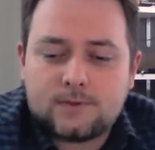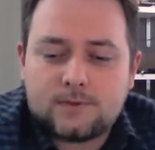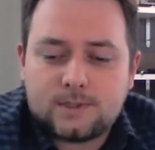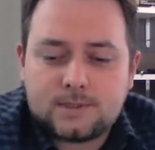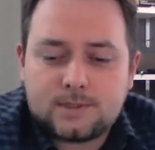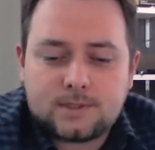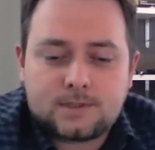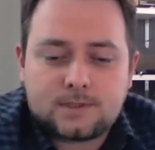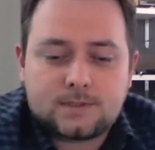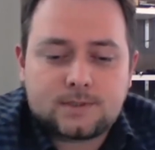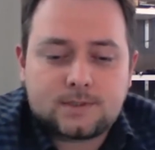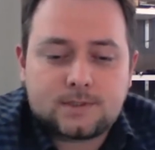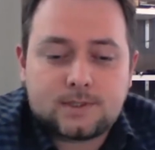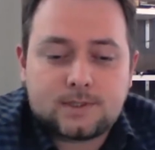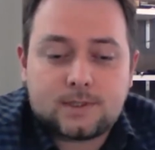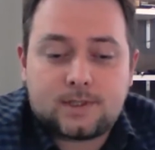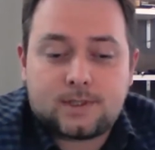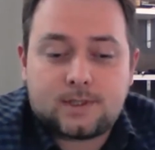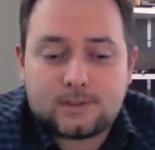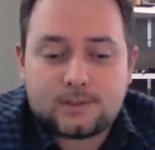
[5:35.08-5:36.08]
physics,
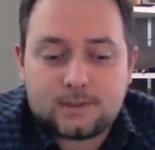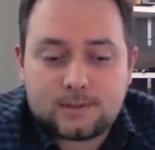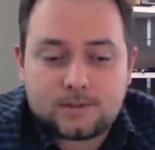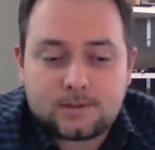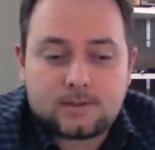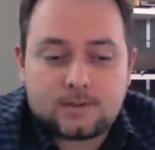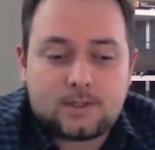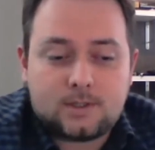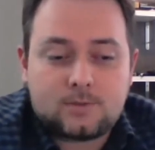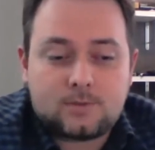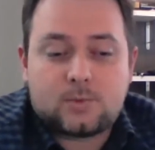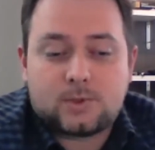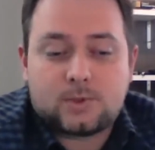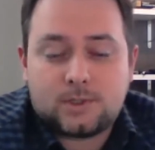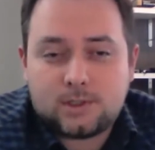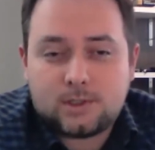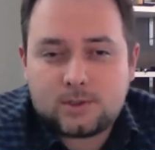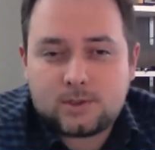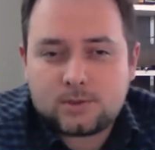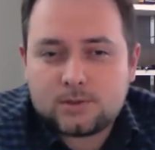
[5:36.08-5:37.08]
and in
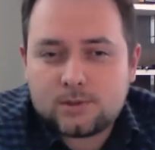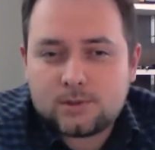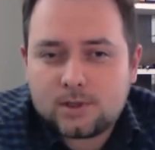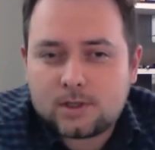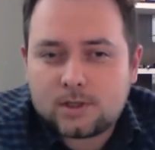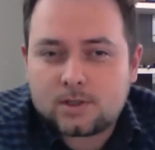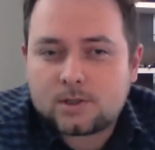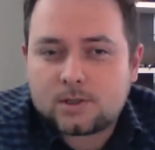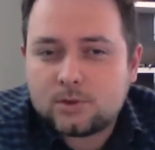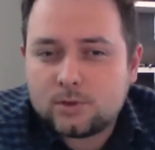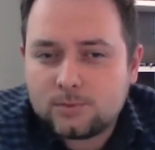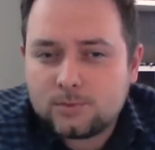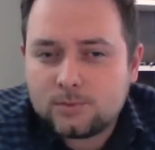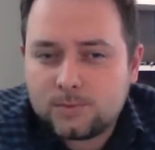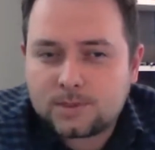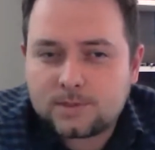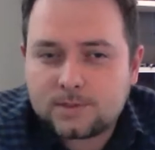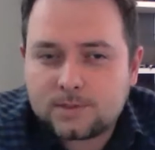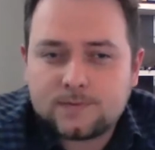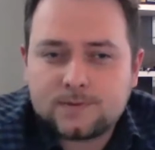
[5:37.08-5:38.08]
particular our
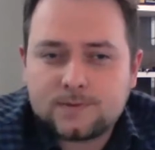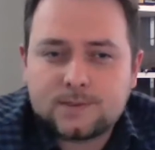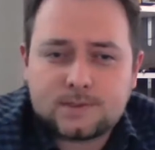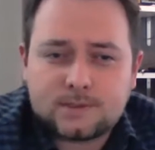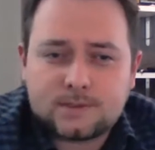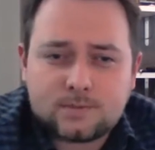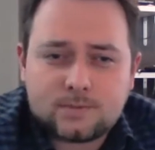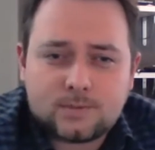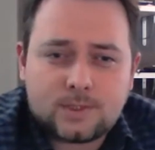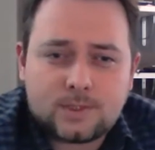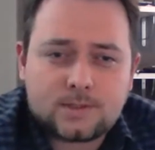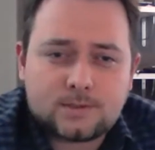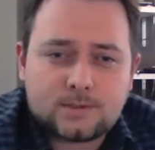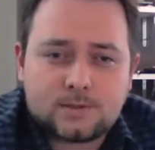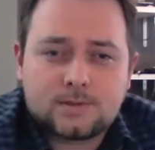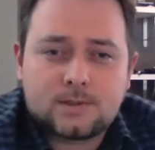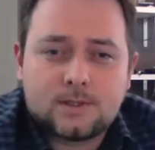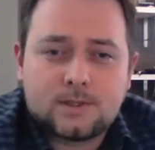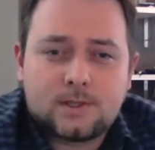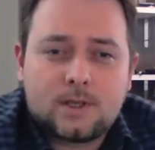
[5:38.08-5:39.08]
topics for this
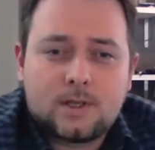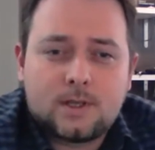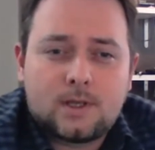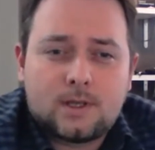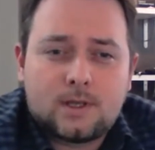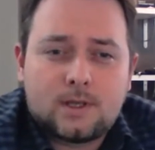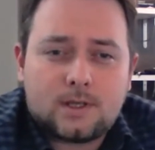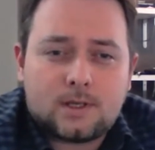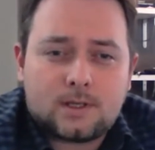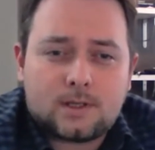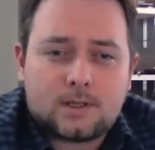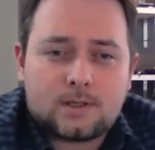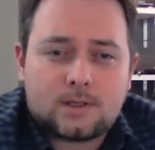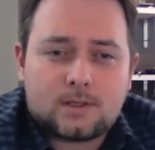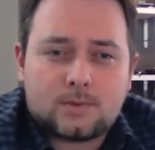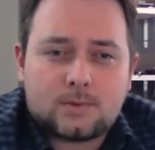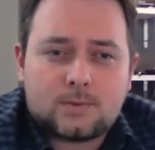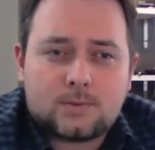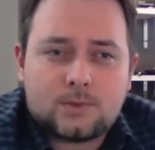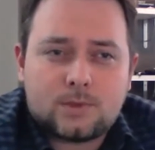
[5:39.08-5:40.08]
semesters
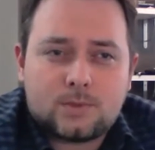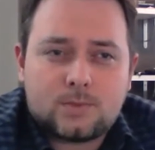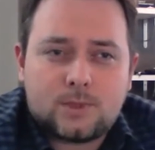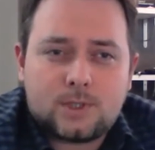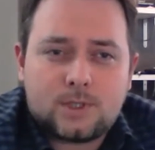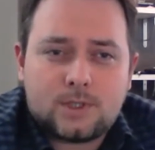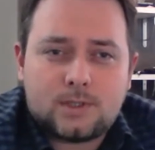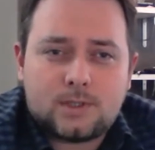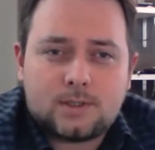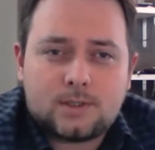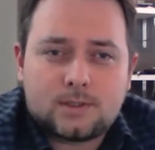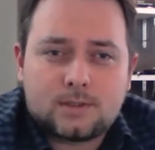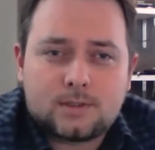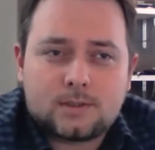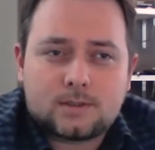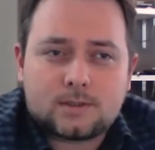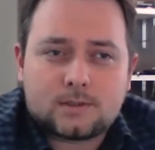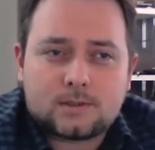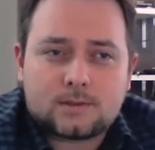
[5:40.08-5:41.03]
will be